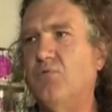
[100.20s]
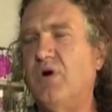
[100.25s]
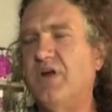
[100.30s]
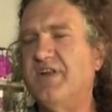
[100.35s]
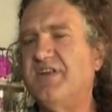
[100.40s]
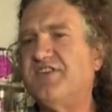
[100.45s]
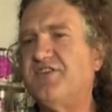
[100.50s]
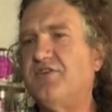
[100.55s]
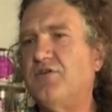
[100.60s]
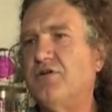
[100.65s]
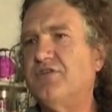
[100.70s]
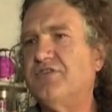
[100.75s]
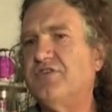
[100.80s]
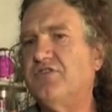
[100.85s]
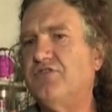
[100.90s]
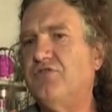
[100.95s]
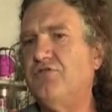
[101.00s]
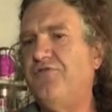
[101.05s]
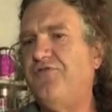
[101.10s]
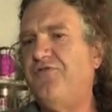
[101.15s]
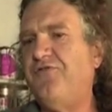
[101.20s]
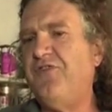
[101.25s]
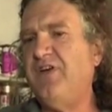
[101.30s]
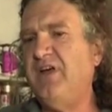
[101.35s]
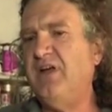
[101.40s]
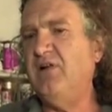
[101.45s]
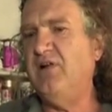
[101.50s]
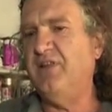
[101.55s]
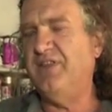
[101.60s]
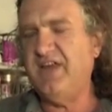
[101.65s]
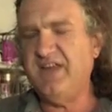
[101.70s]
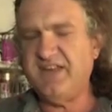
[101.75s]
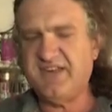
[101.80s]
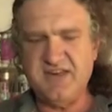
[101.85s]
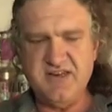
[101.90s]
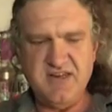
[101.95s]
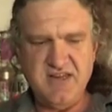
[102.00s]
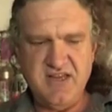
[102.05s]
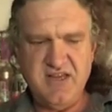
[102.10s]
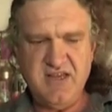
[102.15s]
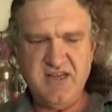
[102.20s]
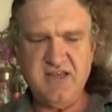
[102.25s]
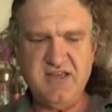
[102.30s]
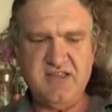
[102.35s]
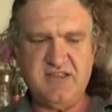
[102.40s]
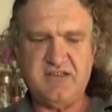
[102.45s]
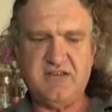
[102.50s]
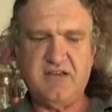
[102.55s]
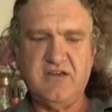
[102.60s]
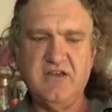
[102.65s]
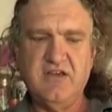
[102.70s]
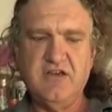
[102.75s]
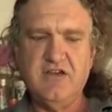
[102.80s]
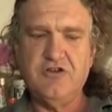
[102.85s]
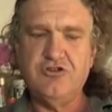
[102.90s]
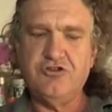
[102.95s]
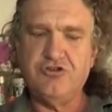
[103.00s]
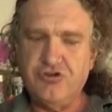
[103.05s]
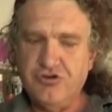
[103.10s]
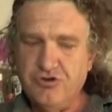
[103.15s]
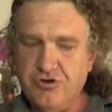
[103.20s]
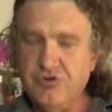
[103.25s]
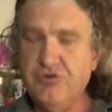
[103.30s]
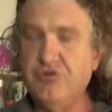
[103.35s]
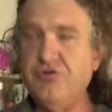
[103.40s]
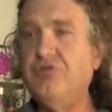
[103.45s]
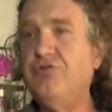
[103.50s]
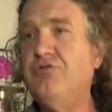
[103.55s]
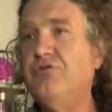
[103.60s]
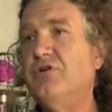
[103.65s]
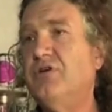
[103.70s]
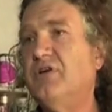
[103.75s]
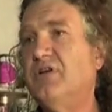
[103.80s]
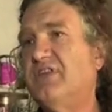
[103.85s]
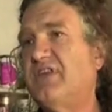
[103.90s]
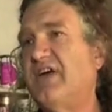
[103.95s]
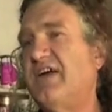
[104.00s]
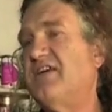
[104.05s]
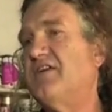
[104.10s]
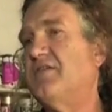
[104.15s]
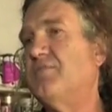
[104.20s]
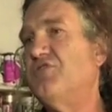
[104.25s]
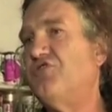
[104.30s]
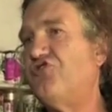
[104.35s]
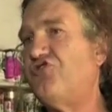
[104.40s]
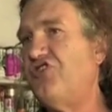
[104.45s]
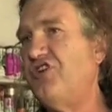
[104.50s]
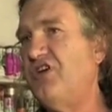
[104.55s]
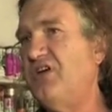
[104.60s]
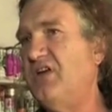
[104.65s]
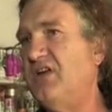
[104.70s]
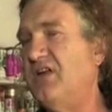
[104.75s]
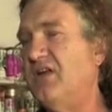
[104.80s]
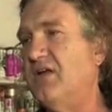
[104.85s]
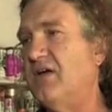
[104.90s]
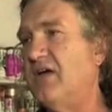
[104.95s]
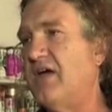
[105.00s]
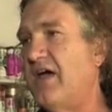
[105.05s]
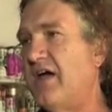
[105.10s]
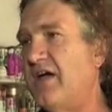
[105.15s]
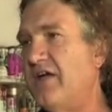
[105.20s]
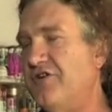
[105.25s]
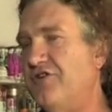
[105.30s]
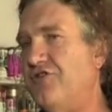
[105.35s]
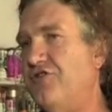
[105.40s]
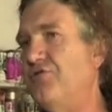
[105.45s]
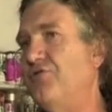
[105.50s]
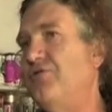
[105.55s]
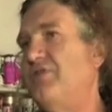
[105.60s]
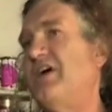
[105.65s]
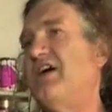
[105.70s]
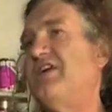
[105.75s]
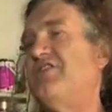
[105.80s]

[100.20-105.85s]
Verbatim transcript: one started to feel there's a need to take a machine and do